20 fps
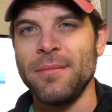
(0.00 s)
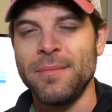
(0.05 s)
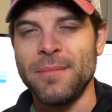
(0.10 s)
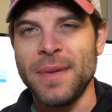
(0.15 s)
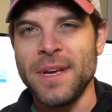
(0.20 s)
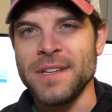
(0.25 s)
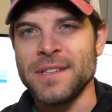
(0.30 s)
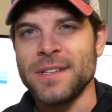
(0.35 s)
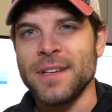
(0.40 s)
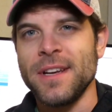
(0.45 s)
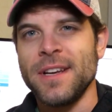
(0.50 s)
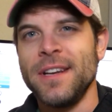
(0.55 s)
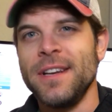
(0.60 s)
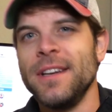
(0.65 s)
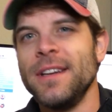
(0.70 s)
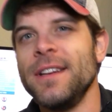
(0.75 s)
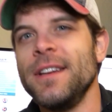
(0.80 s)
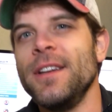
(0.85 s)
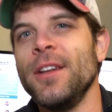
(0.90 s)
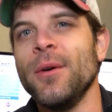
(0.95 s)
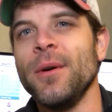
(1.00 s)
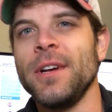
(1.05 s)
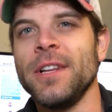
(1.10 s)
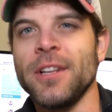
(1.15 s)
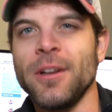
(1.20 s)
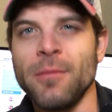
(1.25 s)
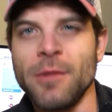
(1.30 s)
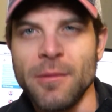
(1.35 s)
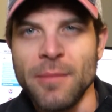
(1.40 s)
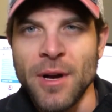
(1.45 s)
based on knowing a
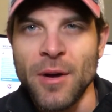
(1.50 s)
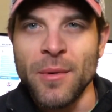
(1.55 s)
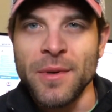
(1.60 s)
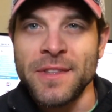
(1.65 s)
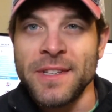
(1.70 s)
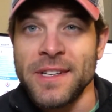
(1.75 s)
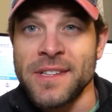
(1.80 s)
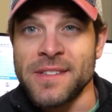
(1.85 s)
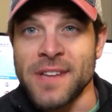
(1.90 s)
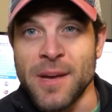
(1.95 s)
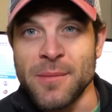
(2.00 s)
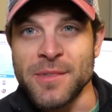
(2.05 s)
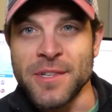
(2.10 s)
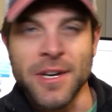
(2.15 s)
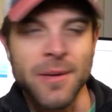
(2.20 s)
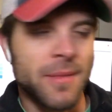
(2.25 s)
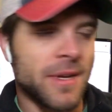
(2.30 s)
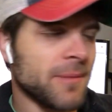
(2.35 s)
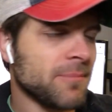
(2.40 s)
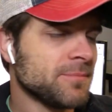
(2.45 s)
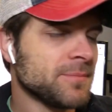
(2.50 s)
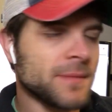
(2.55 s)
little bit about what the exam's going to be.